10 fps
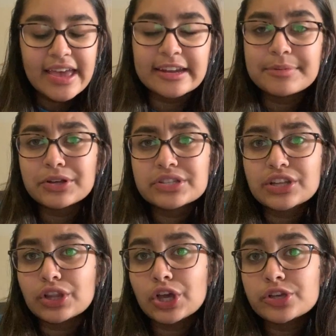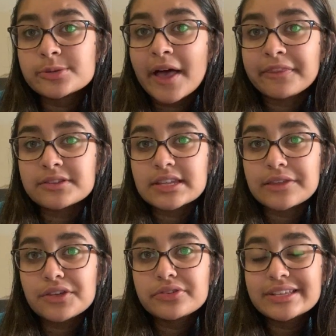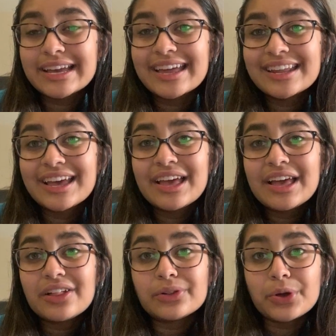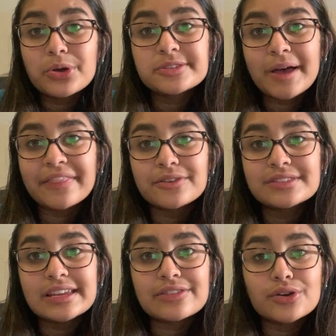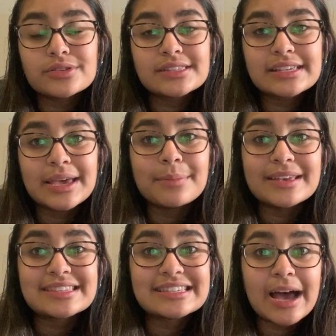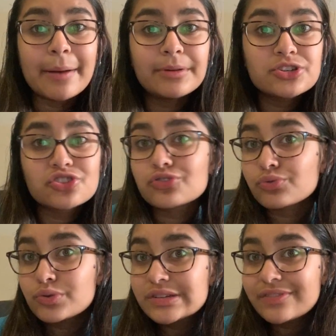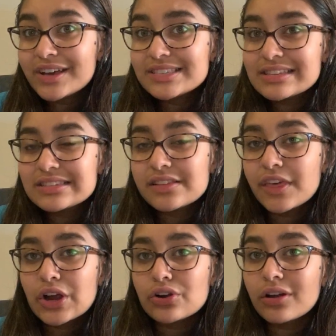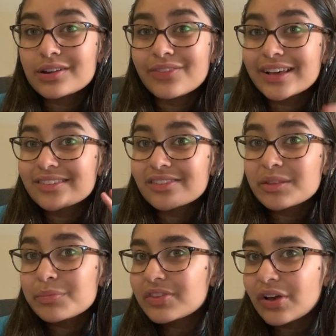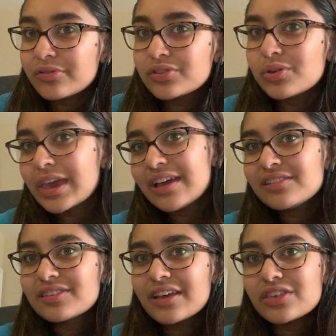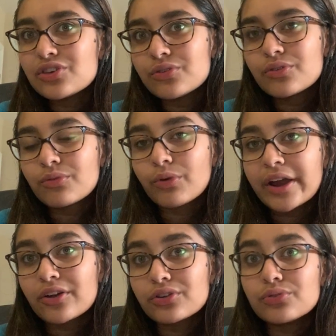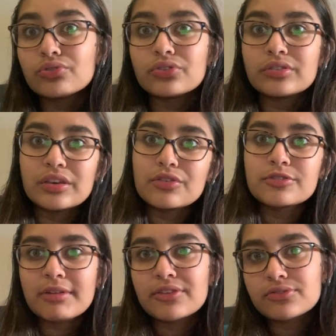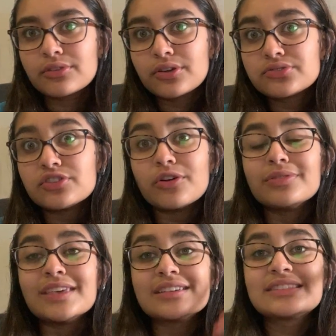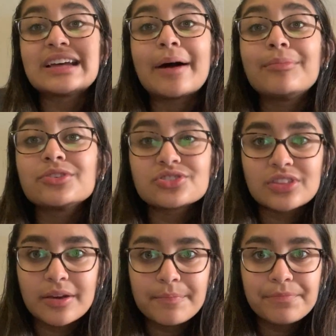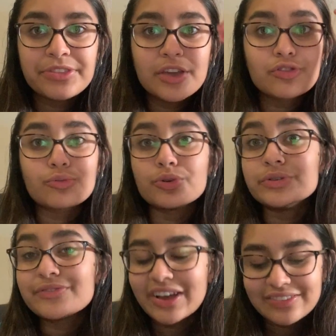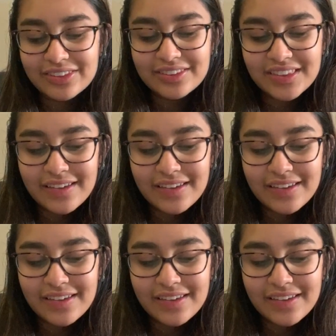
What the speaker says: And appeals to logos, pathos, and ethos. Again, logos, pathos, and ethos can be established through devices. They are not devices themselves. So you can't say the writer uses ethos, pathos, logos. No, they establish them through devices.